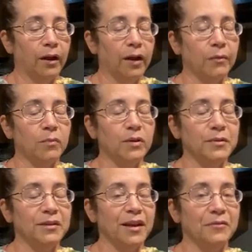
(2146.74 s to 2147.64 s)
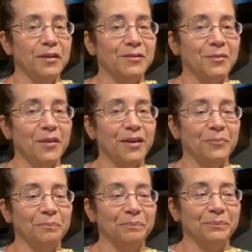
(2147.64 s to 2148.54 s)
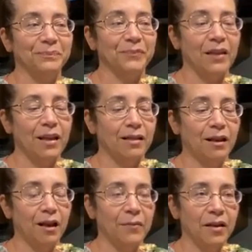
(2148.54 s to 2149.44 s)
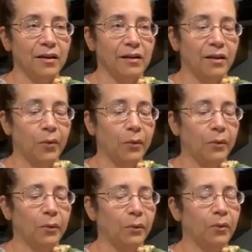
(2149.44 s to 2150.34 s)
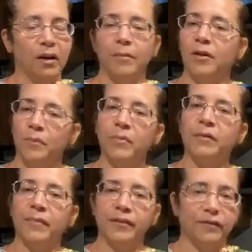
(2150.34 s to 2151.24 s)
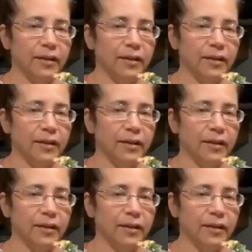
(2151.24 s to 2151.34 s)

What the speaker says: and I will post that recipe in the comment. I'm gonna burn my